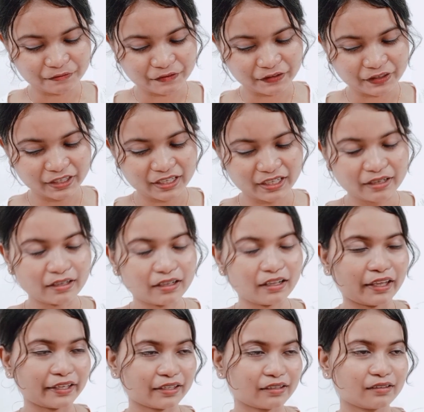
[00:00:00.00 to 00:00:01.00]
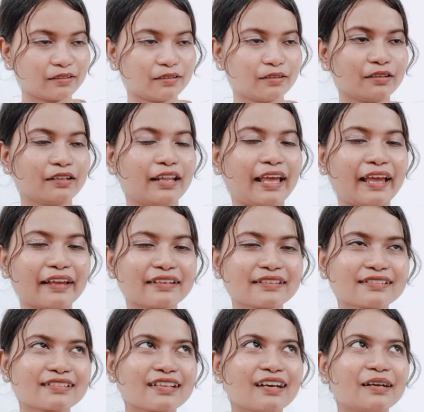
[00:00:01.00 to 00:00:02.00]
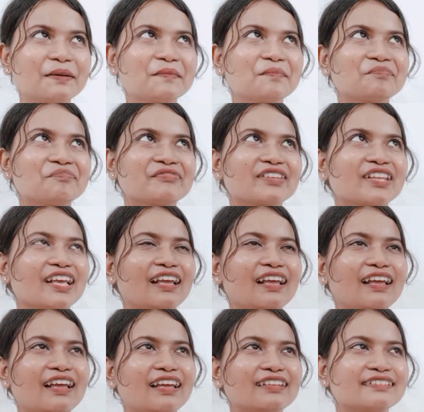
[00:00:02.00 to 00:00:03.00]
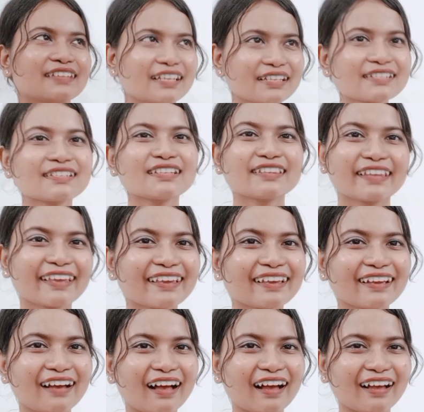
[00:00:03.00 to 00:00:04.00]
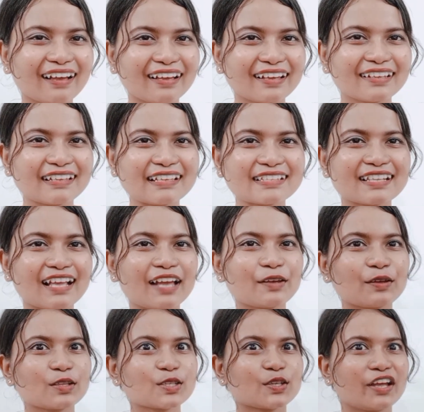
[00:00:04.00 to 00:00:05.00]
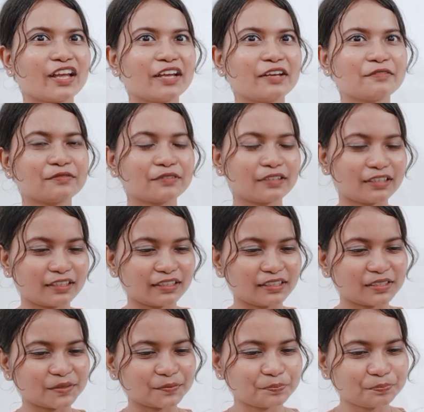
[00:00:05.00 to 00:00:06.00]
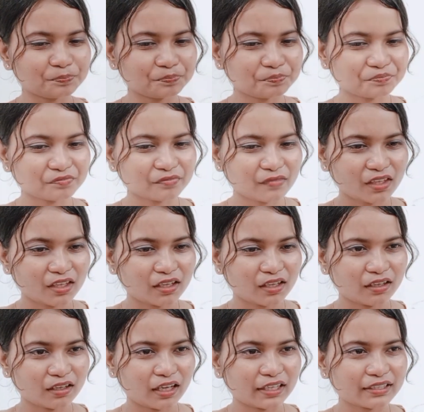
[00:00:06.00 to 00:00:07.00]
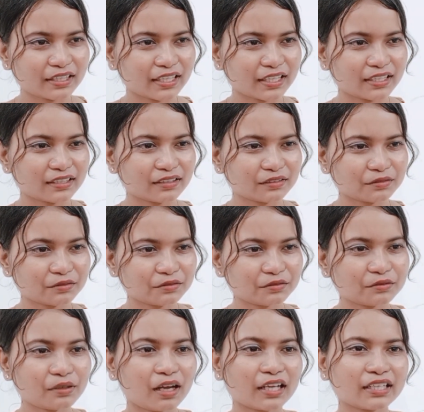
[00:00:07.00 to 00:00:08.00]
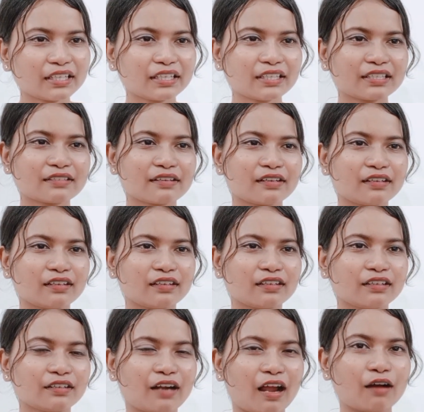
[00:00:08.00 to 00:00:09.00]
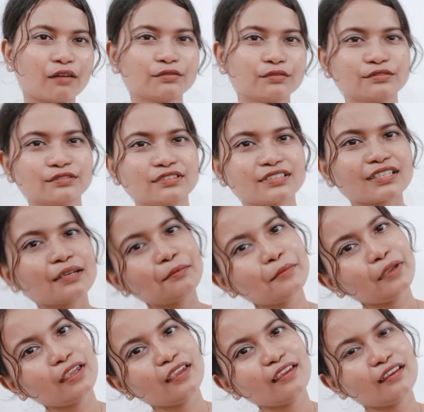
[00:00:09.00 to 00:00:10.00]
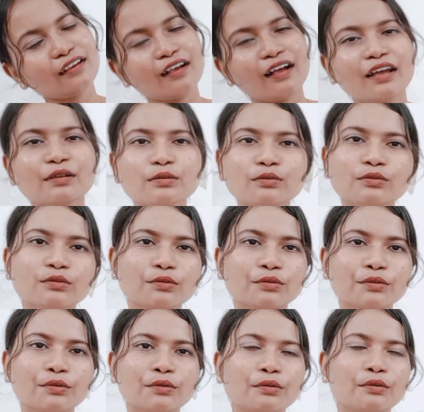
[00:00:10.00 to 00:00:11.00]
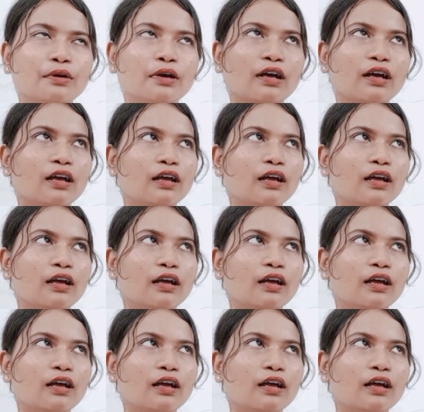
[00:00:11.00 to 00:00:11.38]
legs, and that's the thing guys, I also have I think quite a round tummy. I don't know,